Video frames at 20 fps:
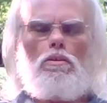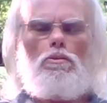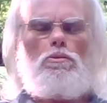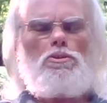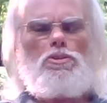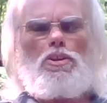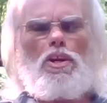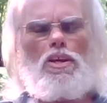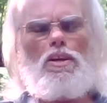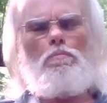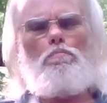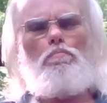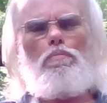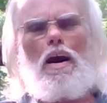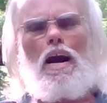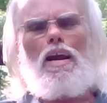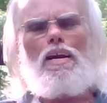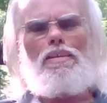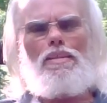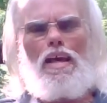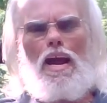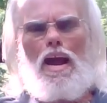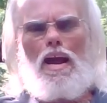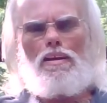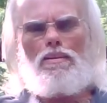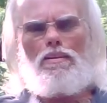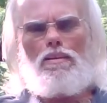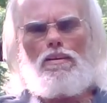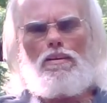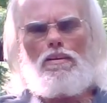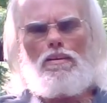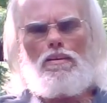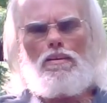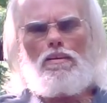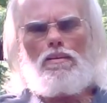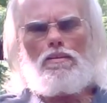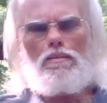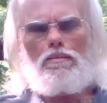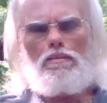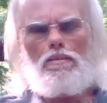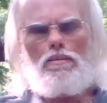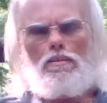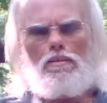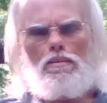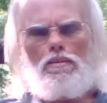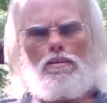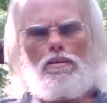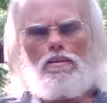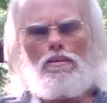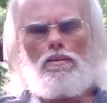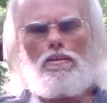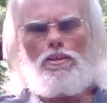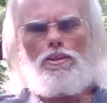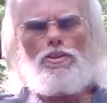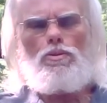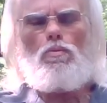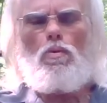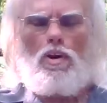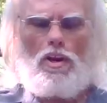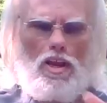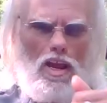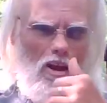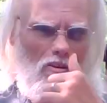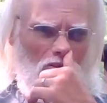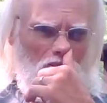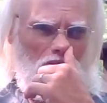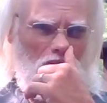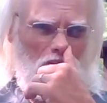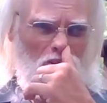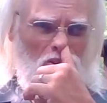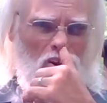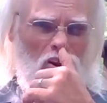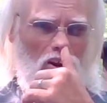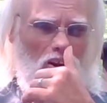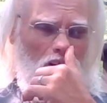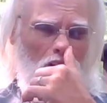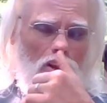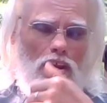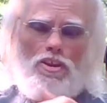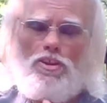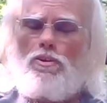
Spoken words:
Who's going to buy that? You want to have a cigar,